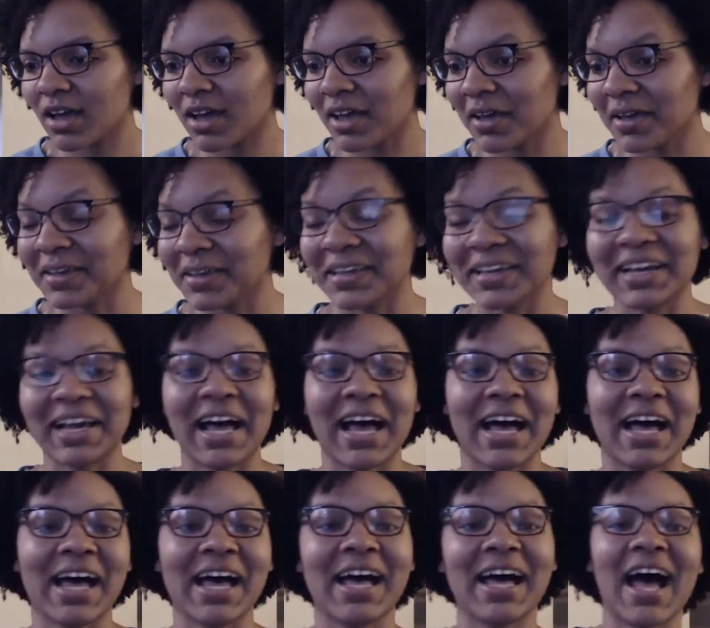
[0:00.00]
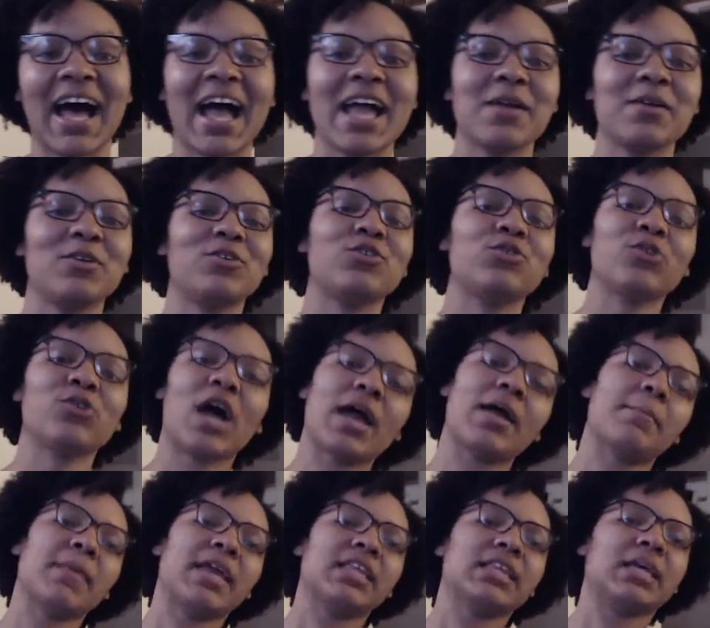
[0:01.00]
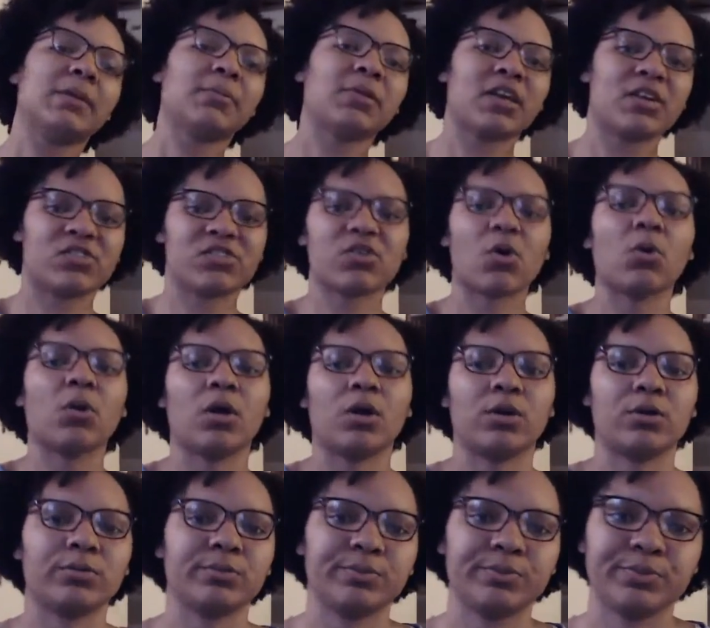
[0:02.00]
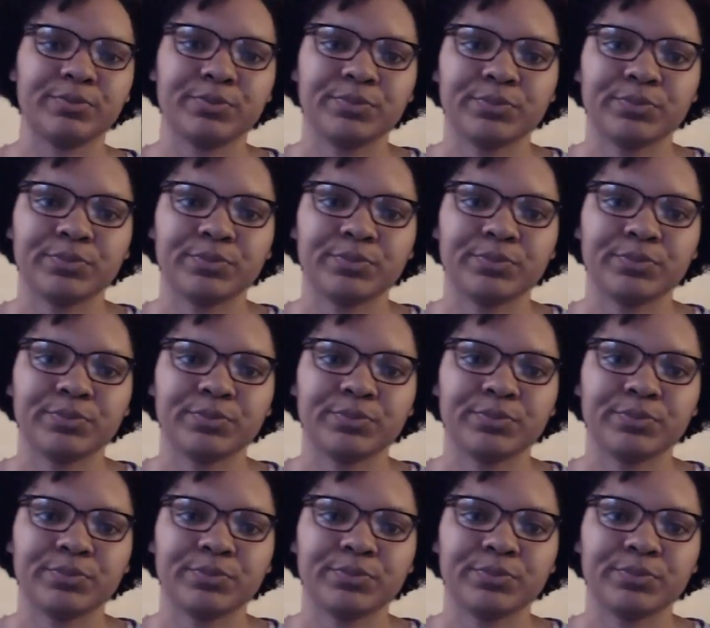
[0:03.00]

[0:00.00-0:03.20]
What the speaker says: yeah, I mainly play solo.